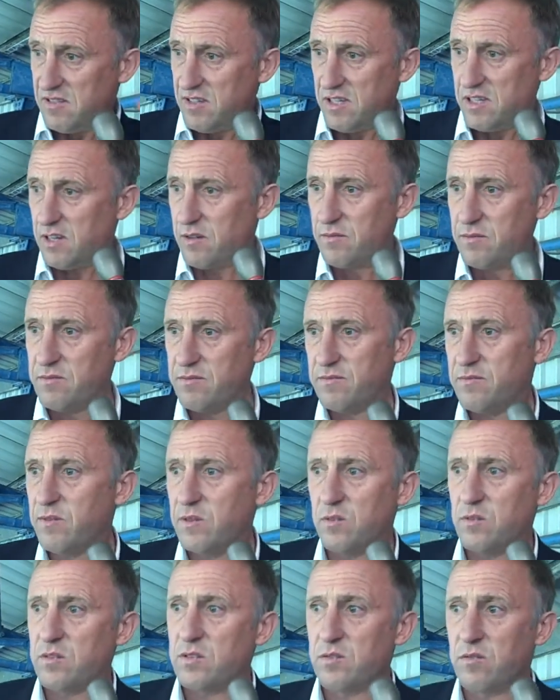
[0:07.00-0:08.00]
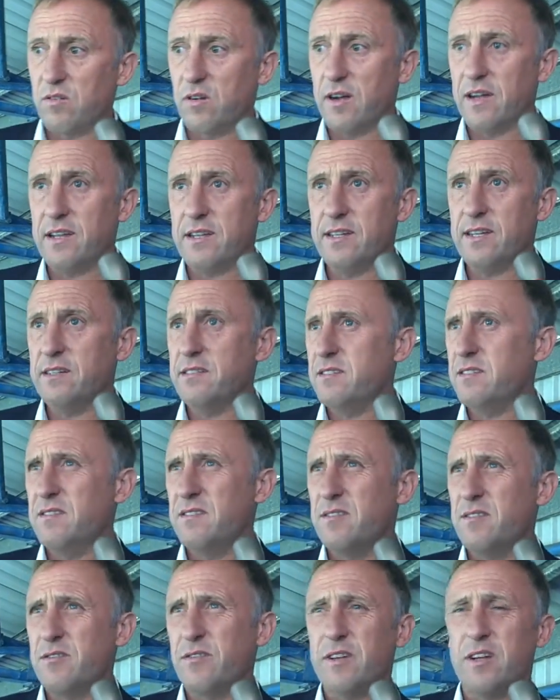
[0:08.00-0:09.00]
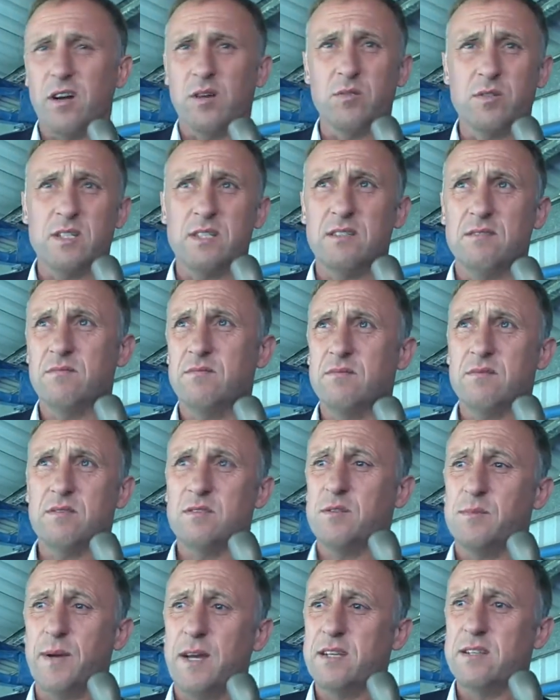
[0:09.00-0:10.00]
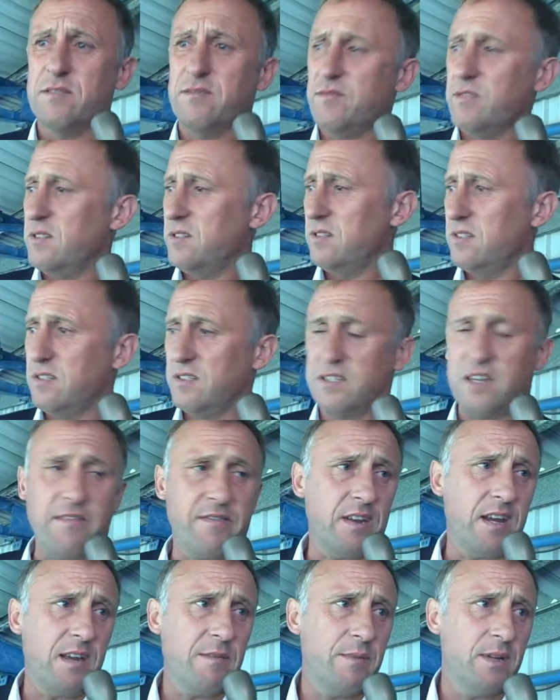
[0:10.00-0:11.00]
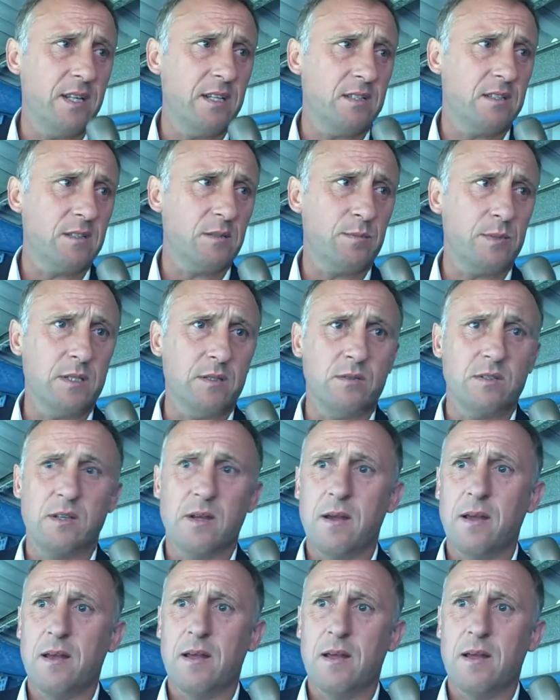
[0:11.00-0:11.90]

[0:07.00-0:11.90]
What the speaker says: you know, we looked all right, and then three goals in the space of what, 7-8 minutes, I suppose.